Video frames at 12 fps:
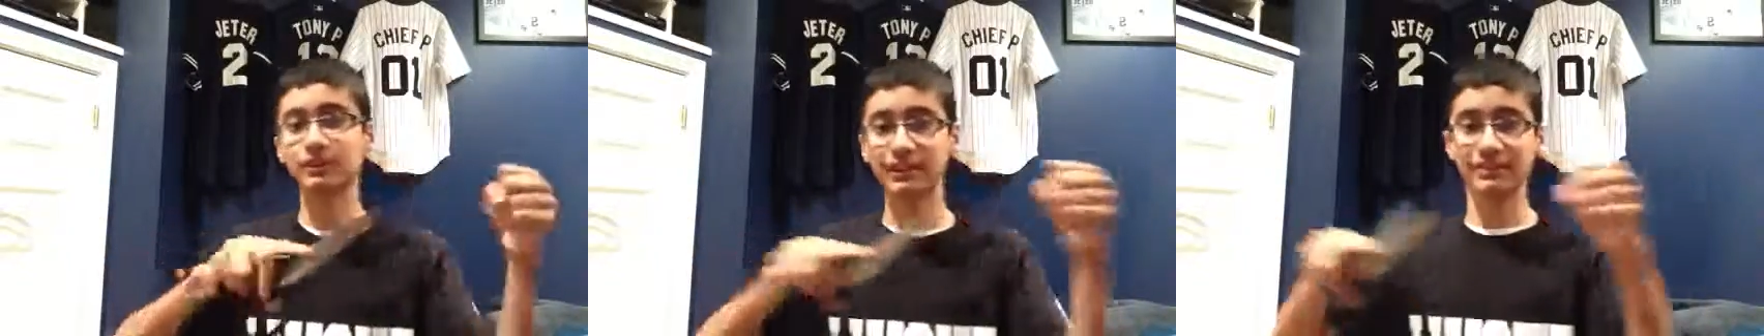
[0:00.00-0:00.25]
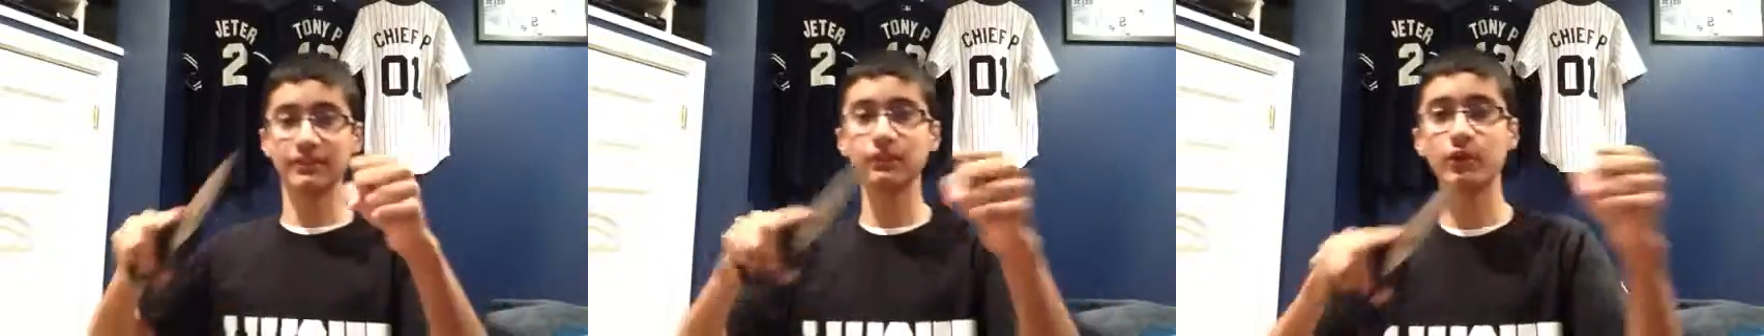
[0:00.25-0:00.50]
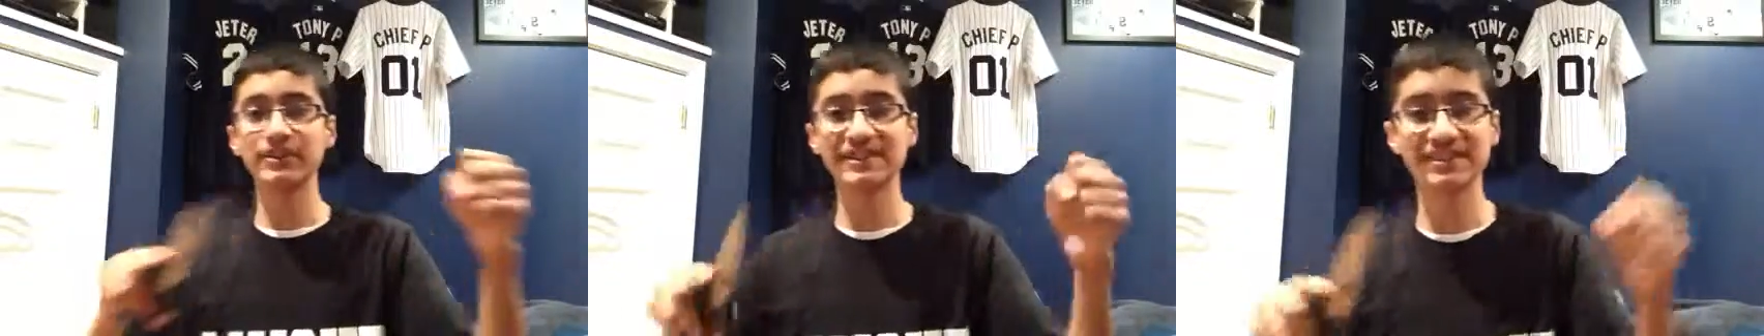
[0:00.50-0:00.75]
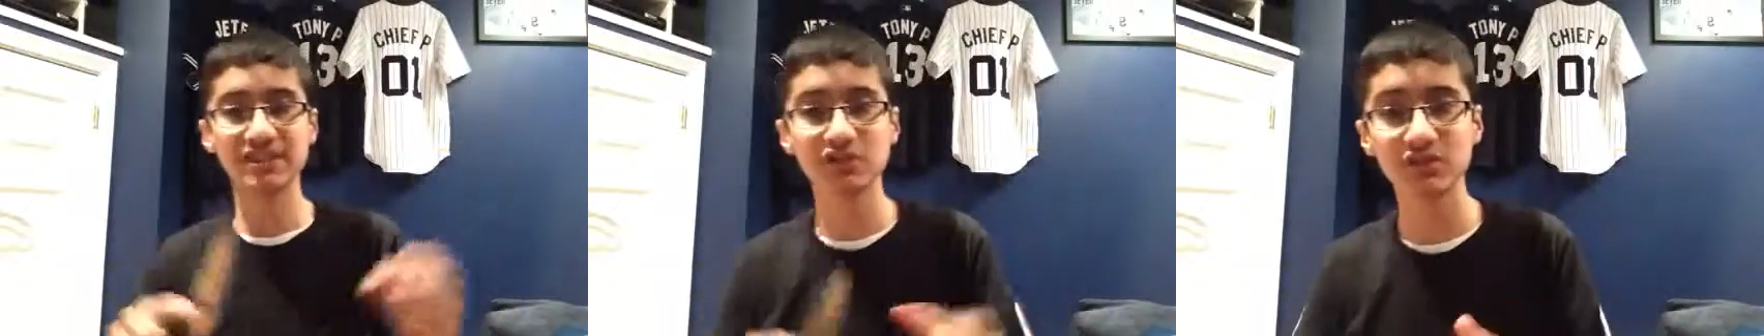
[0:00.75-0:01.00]
like avoid
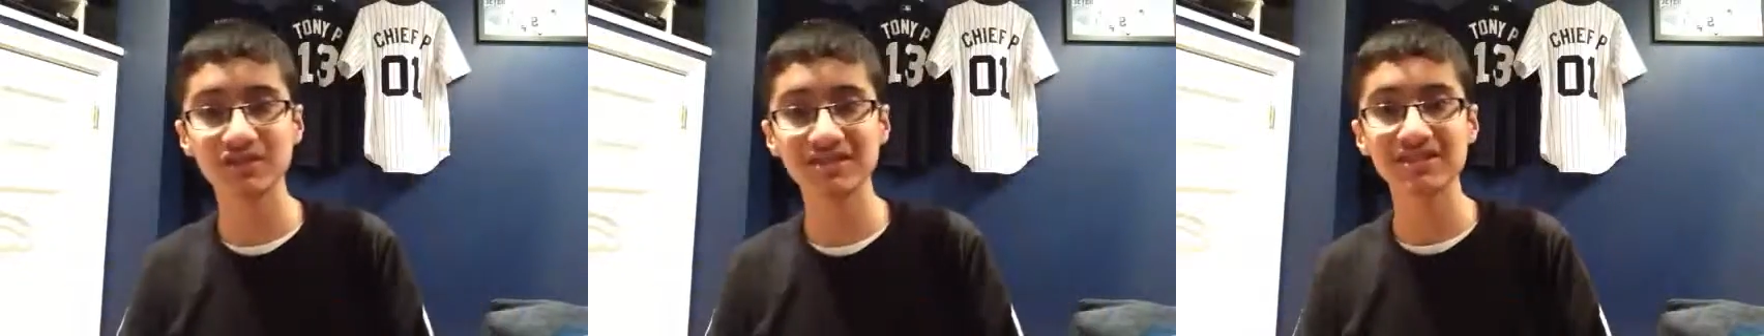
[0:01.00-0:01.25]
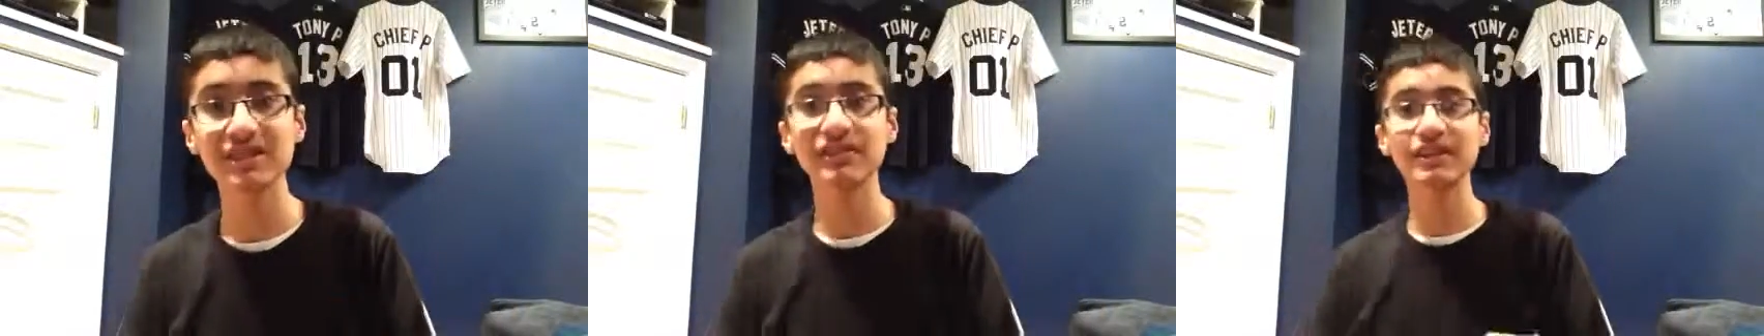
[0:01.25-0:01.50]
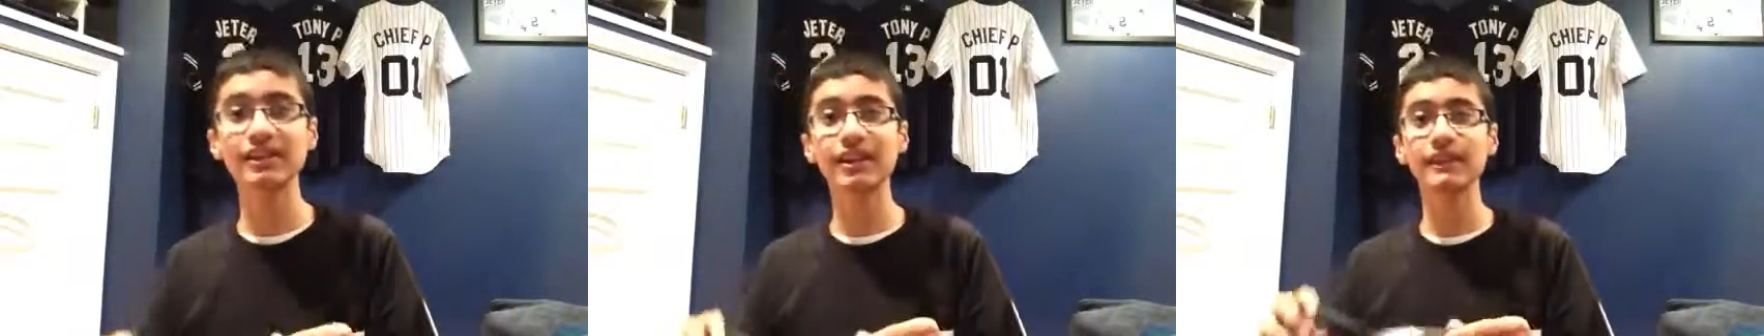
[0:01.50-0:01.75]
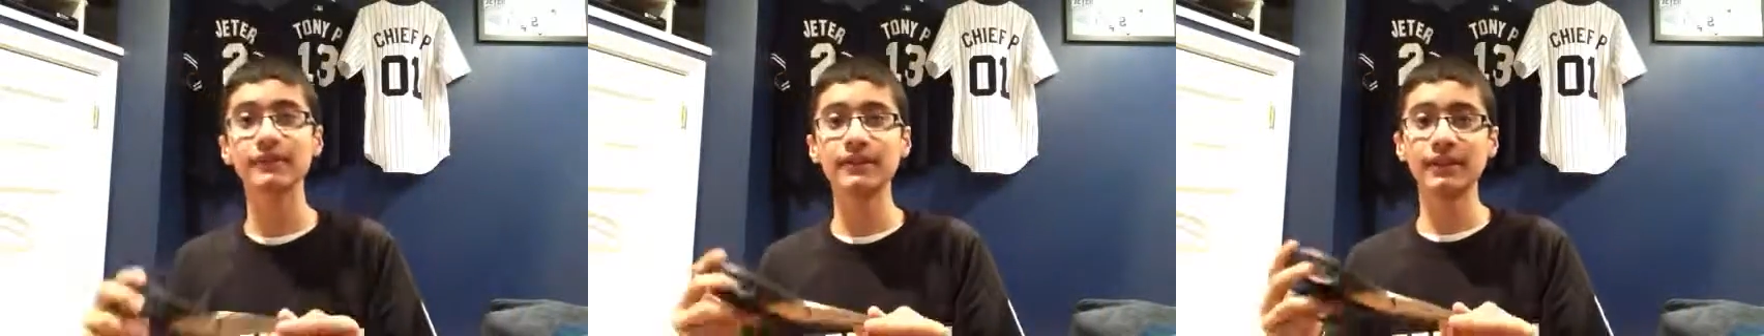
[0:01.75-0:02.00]
the scissors stuff like
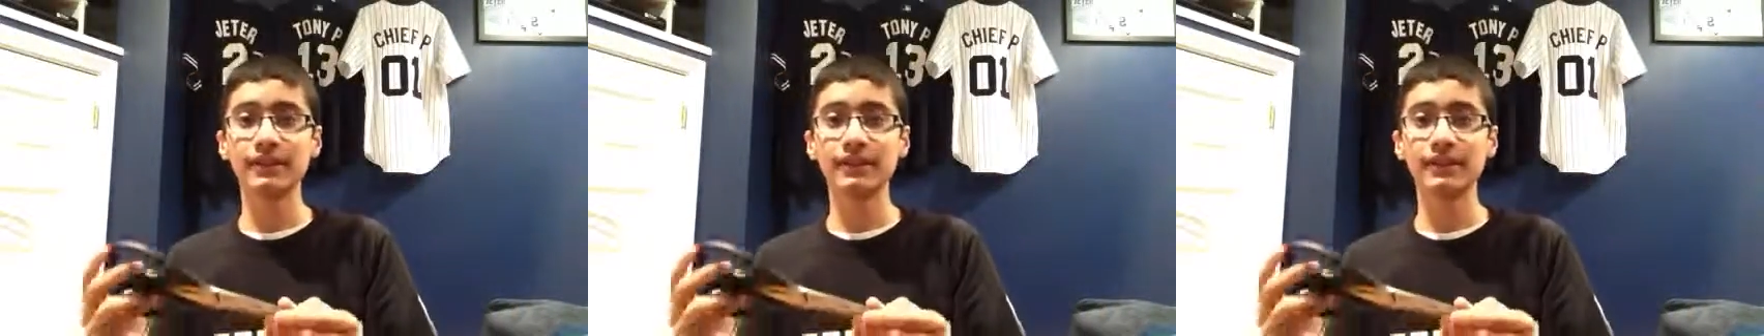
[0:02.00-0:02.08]
that.